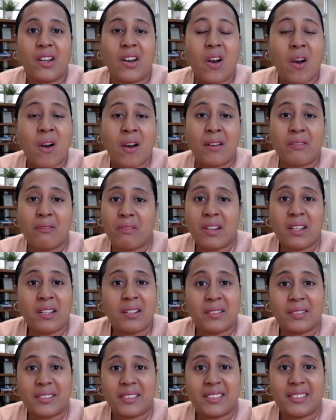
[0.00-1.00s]
on
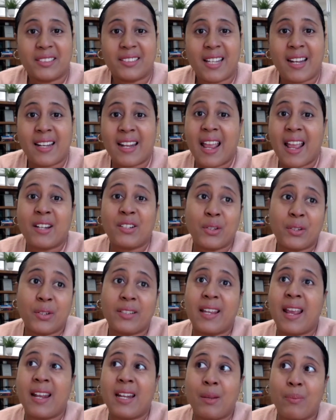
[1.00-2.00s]
Reels and
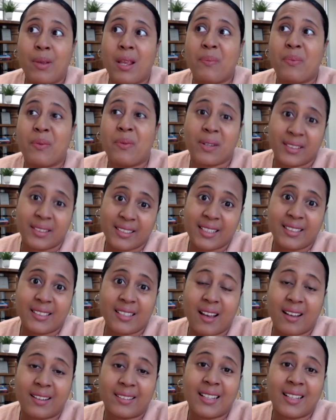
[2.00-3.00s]
entertaining people on
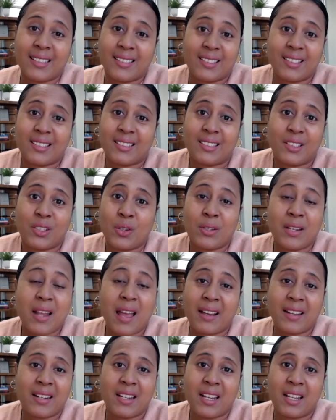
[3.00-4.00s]
TikTok. That's just, you're
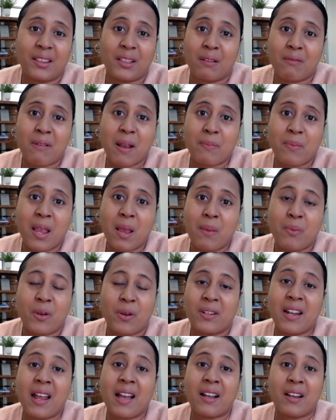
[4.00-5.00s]
not going to get the right people.
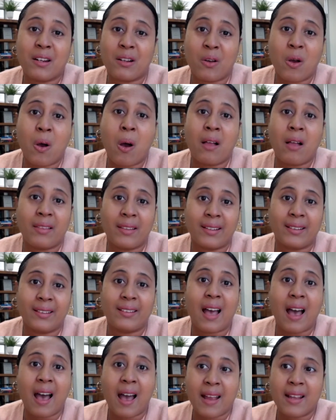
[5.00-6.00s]
You're not going to call in
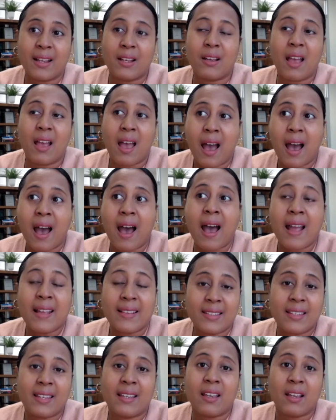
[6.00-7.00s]
high, high
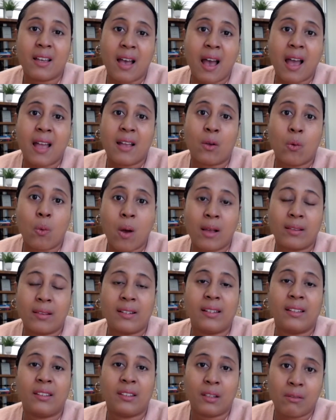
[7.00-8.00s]
ticket, high
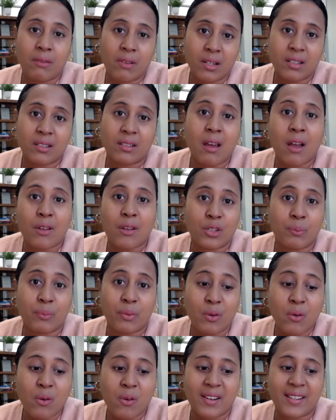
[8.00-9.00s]
quality, serious
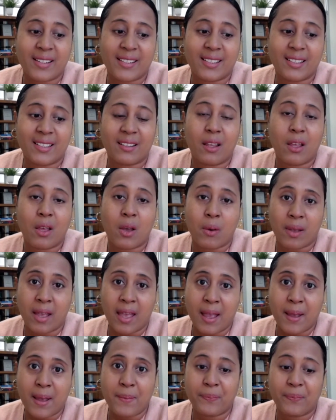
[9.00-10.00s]
entrepreneurs.
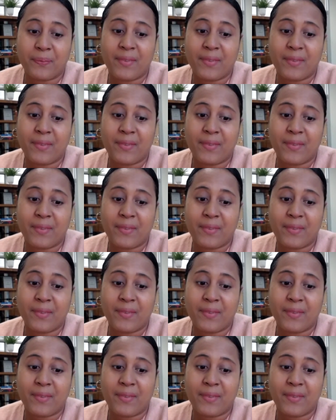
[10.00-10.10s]
Okay.